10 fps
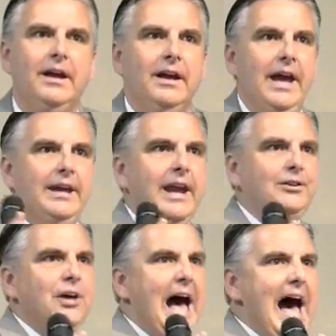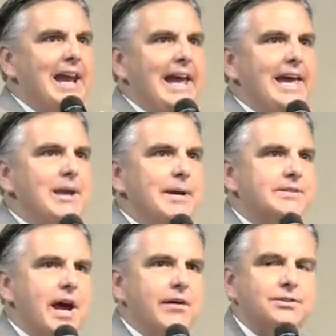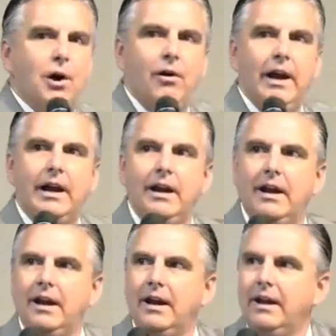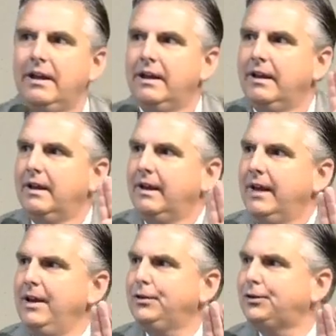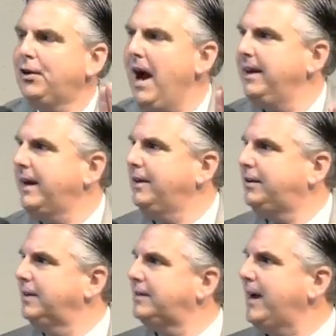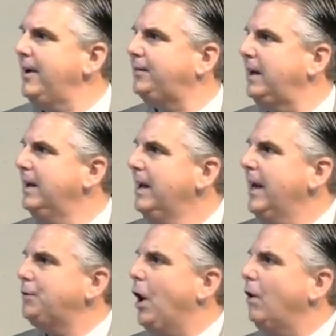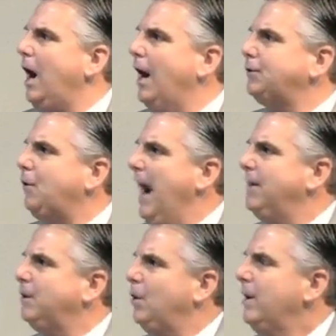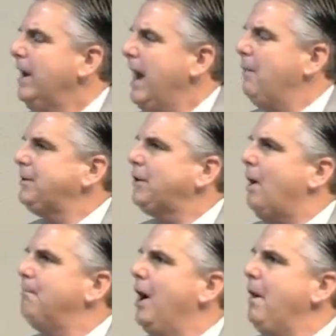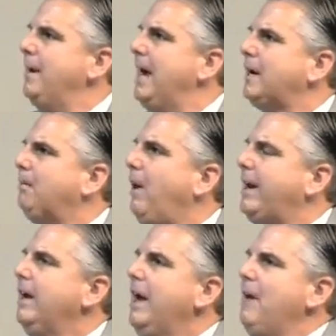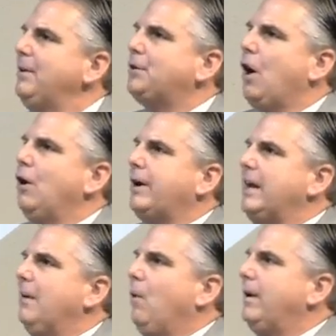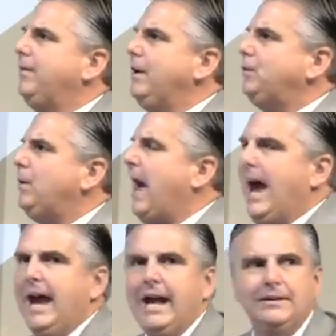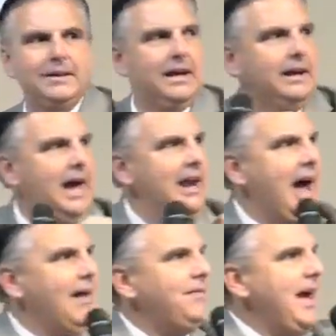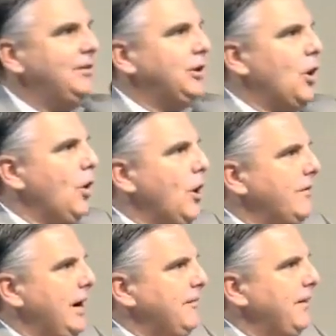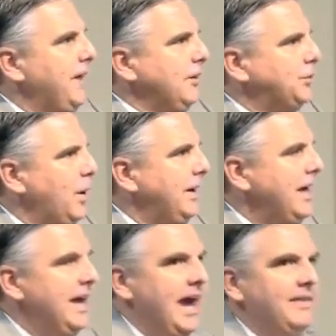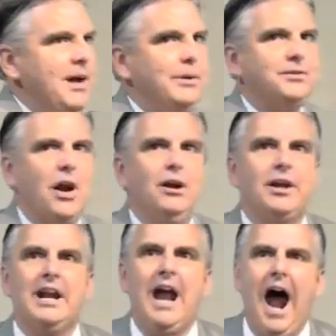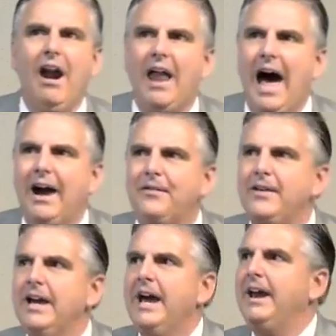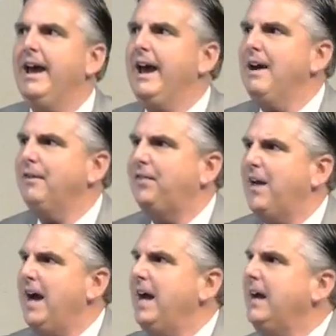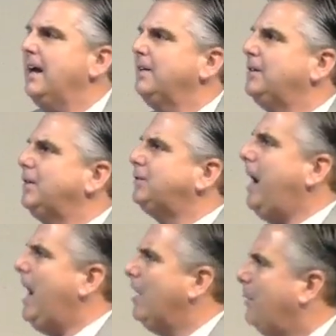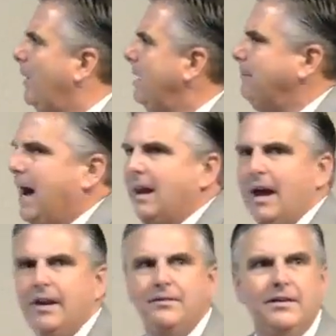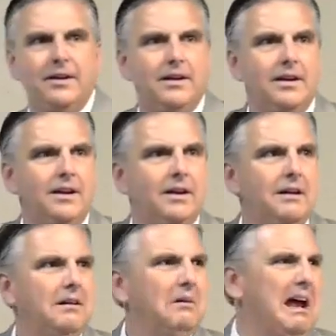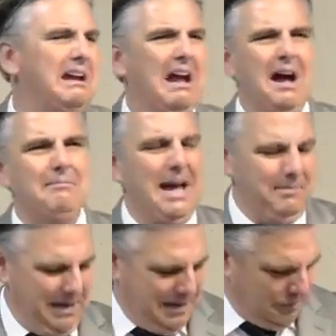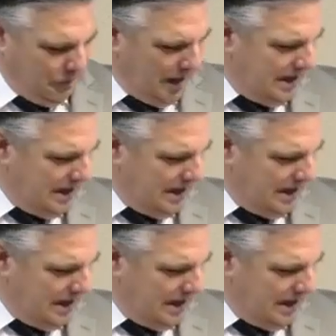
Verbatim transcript: and get you out of enemy territory. He's just trying to get you to safety. That's all God's trying to do. And we start murmuring and complaining, and we start looking at what this one has and how things are going over here for this one. And then we start looking at our life, and everything is just terrible in my life. Why did God make me this way?